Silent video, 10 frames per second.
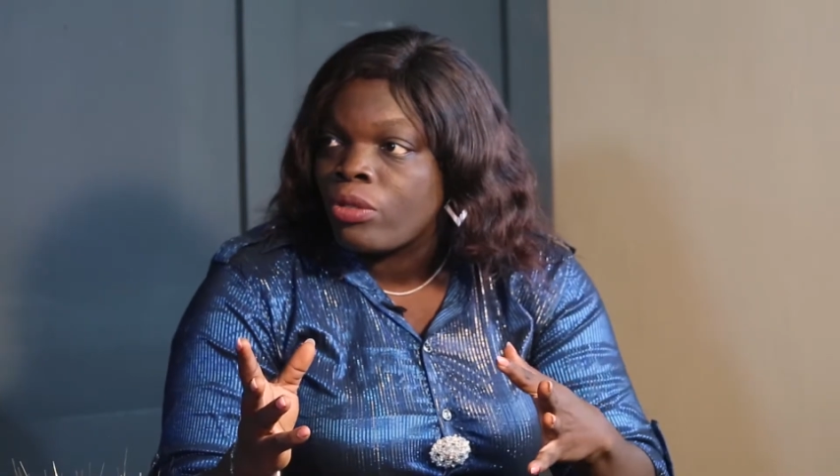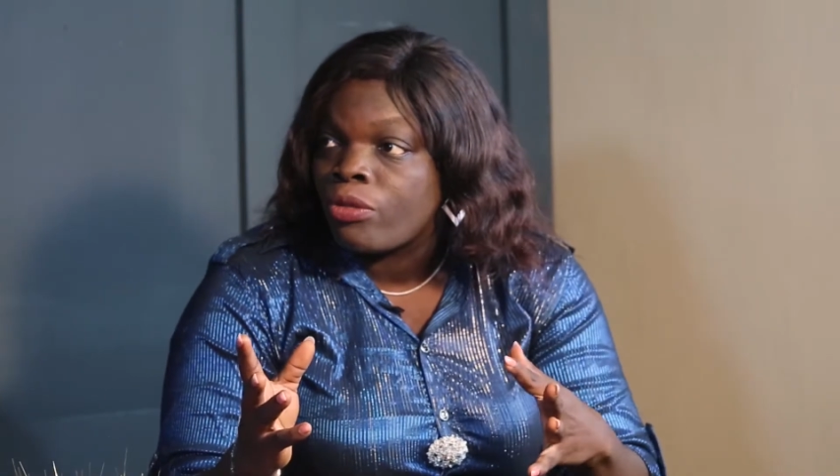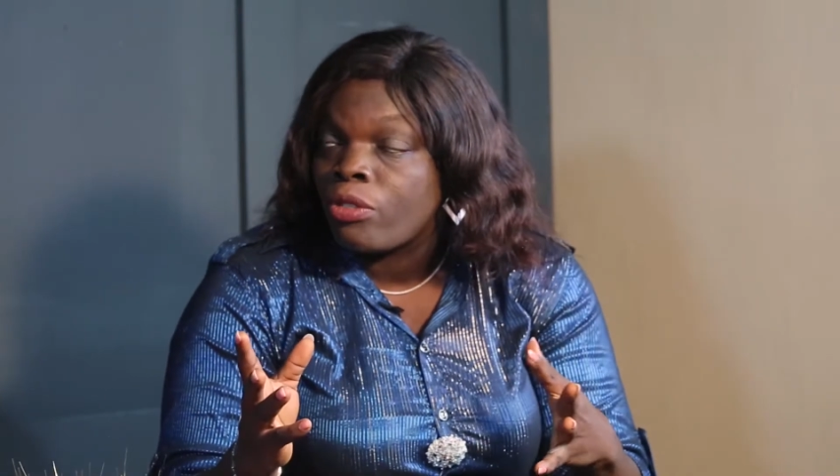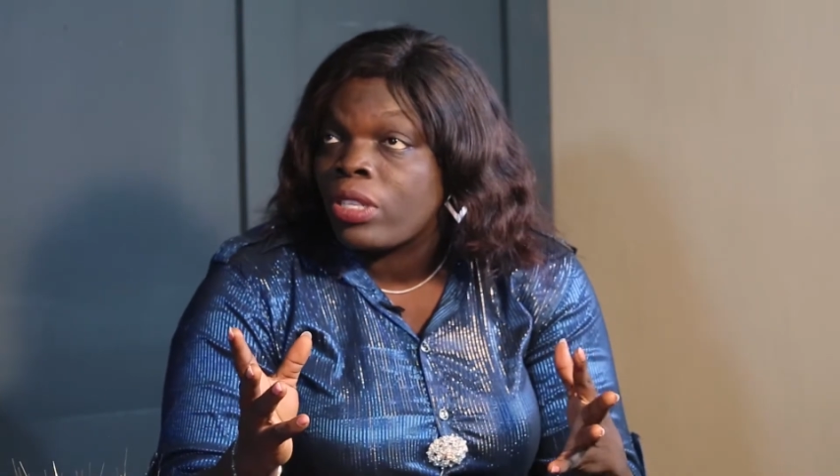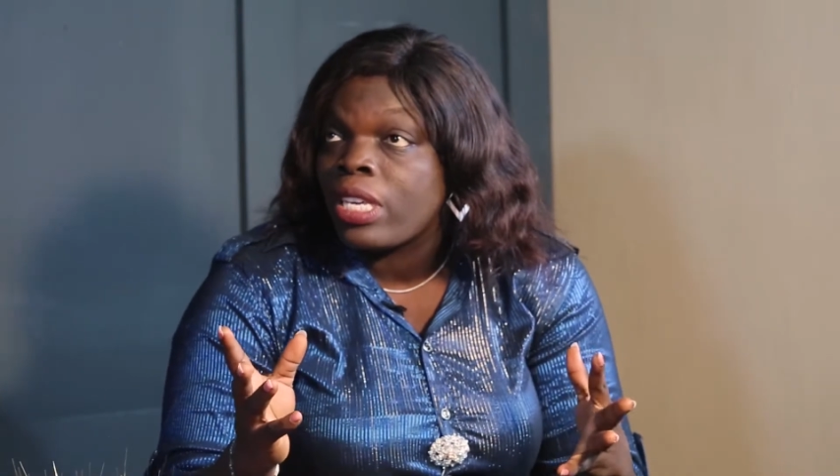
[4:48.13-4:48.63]

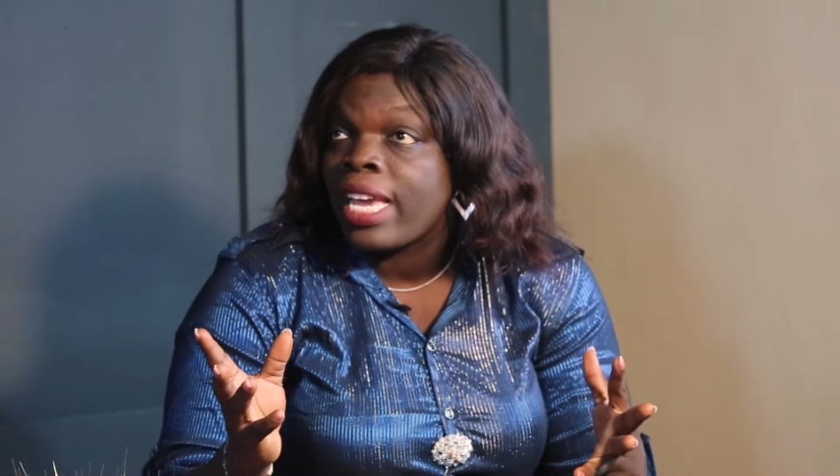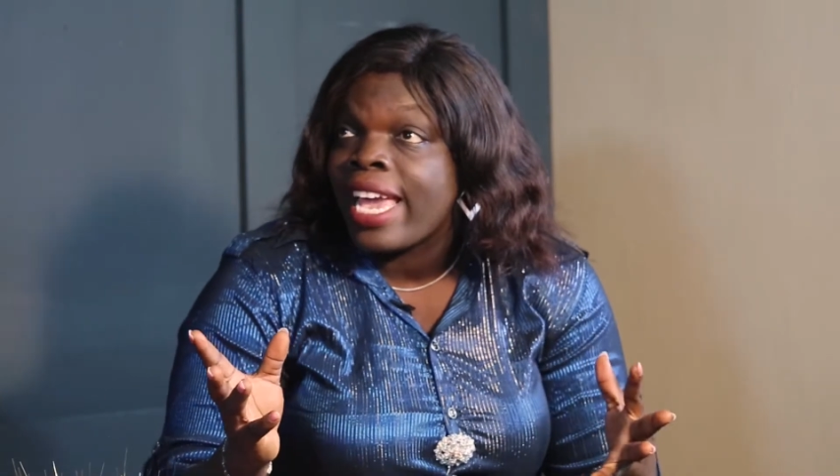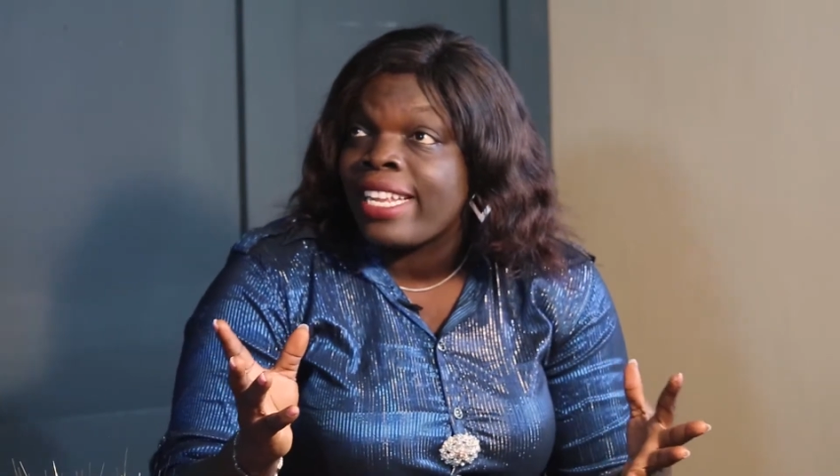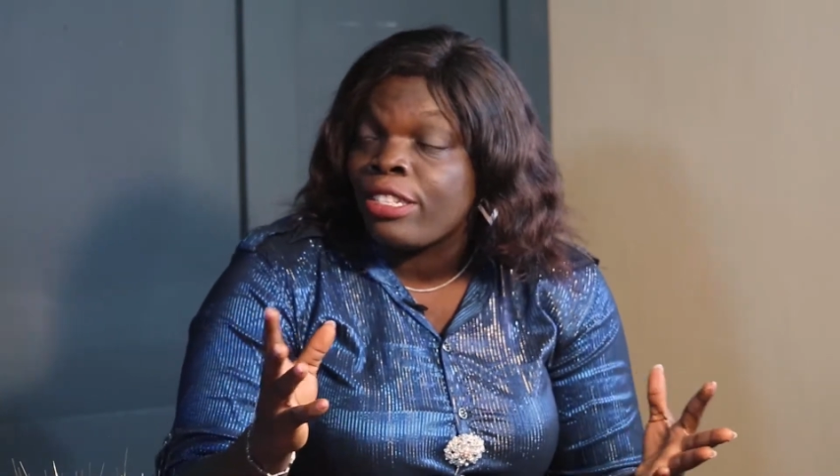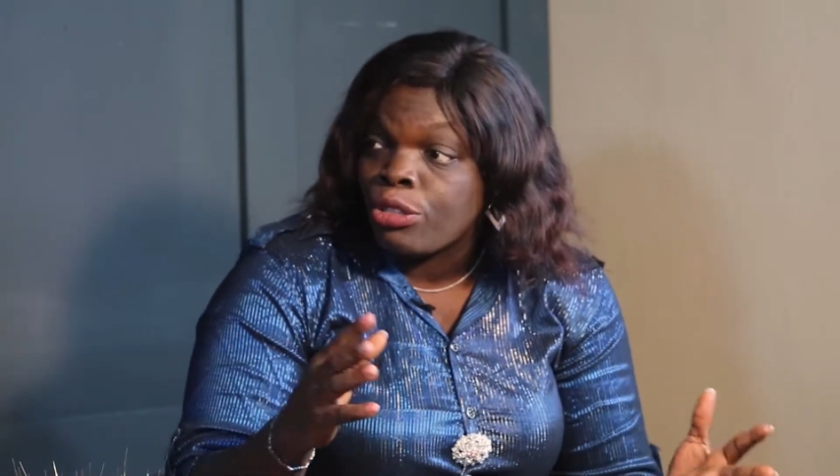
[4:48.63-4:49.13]
the
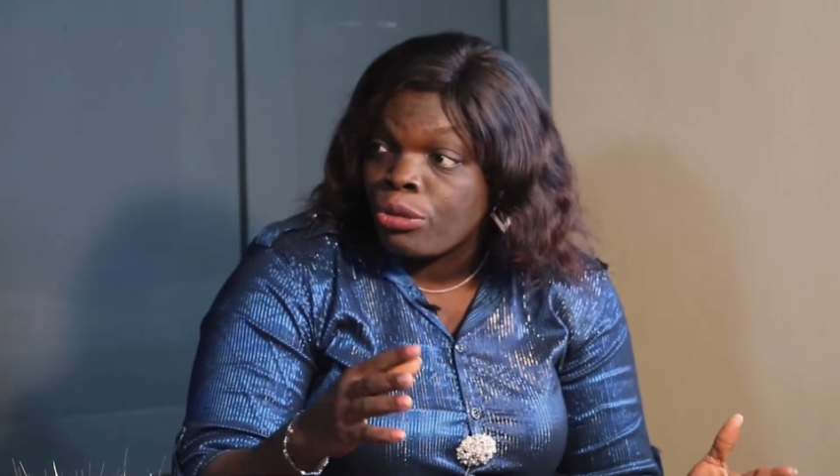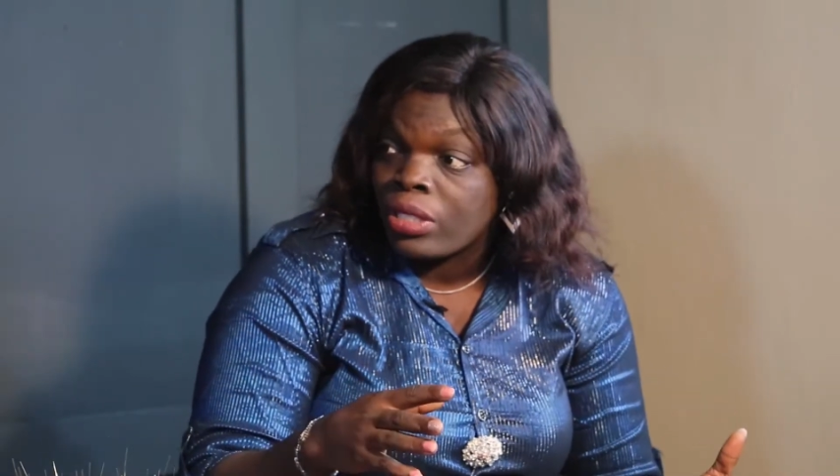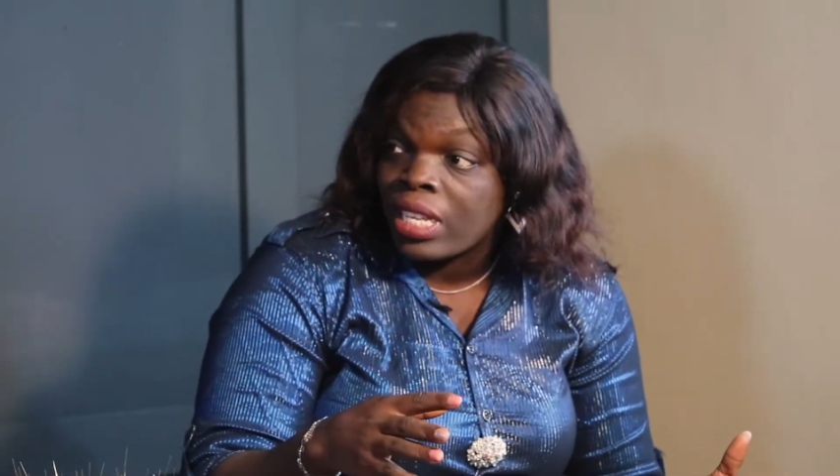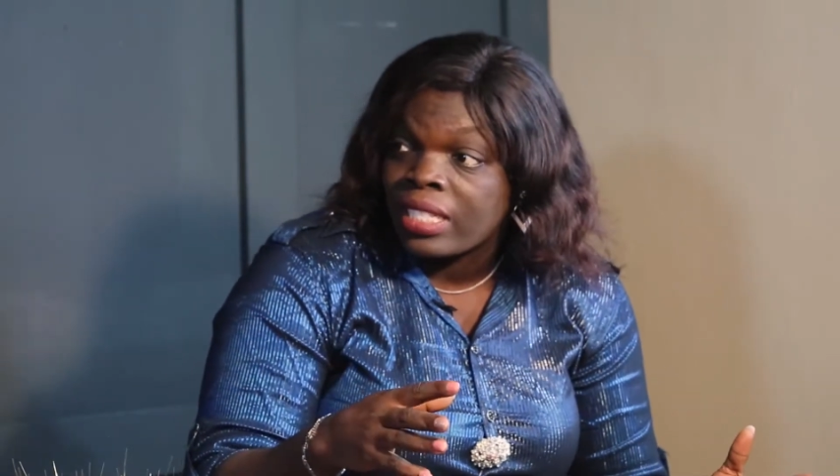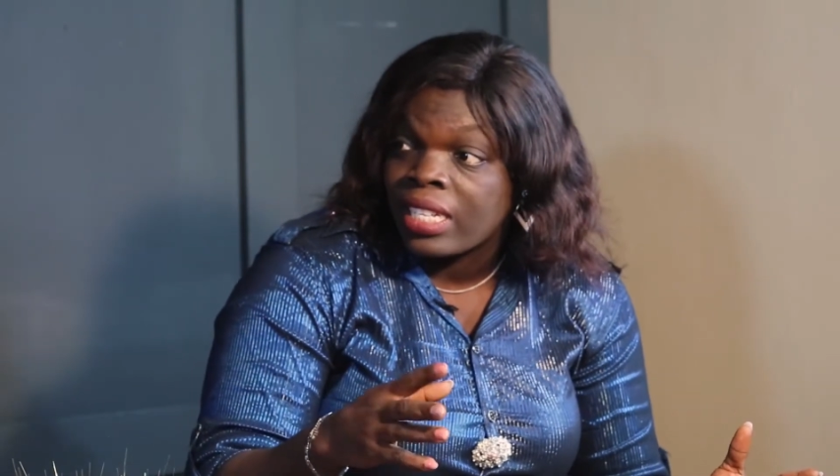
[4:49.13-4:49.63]
end
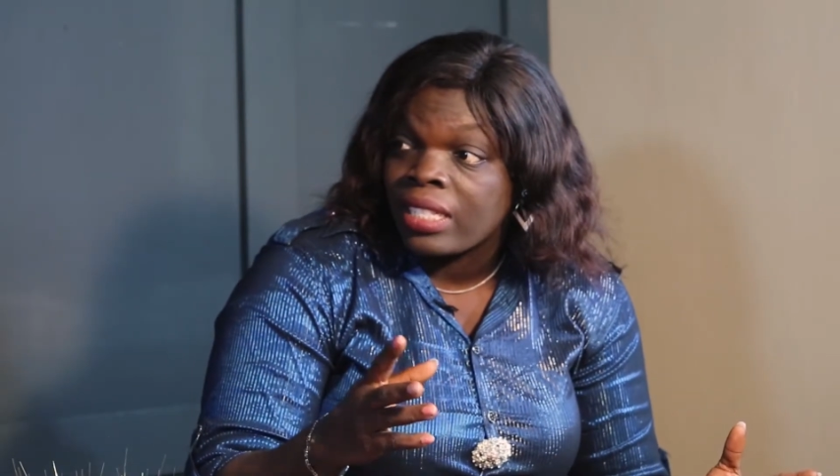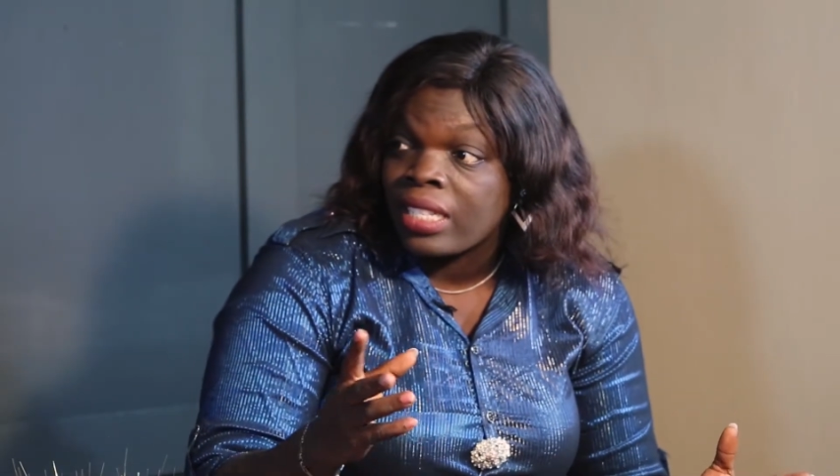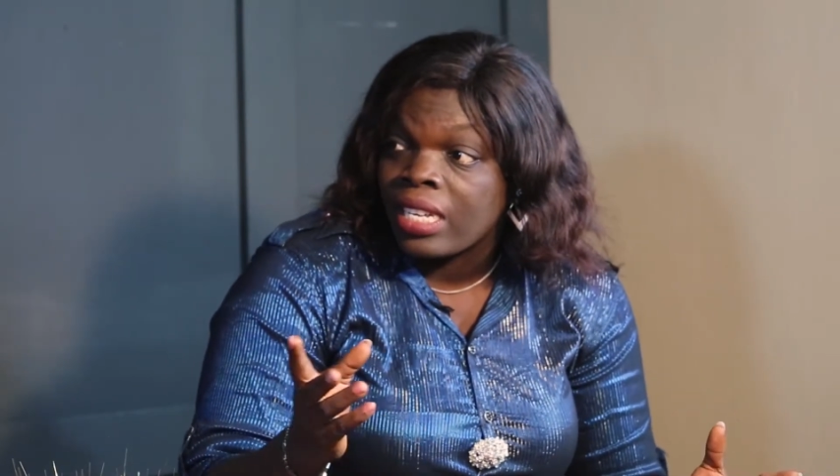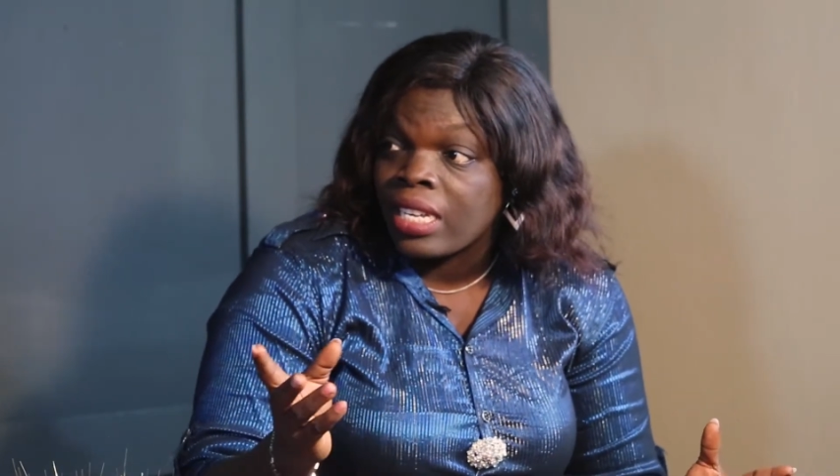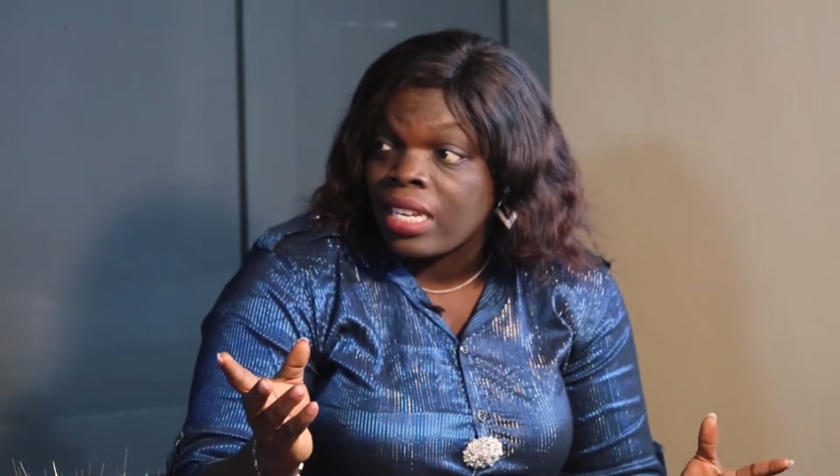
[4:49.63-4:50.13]
users
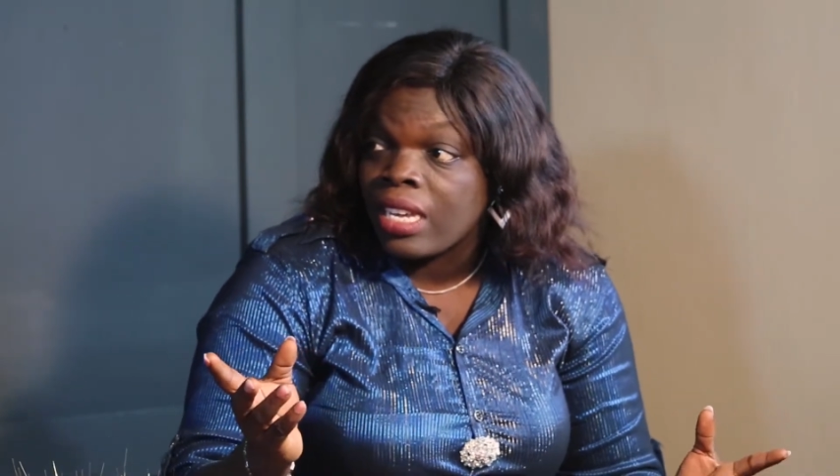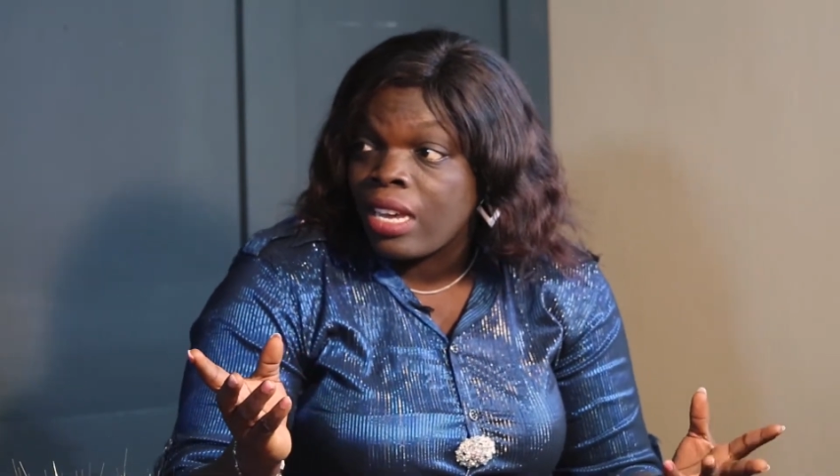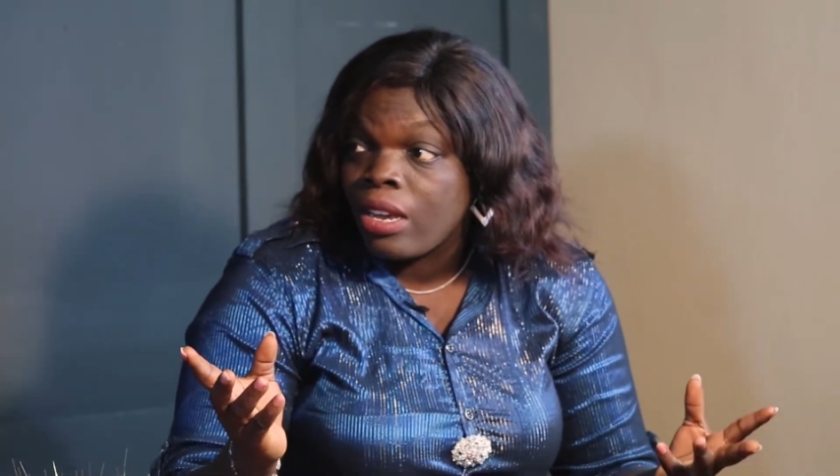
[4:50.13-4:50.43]
and the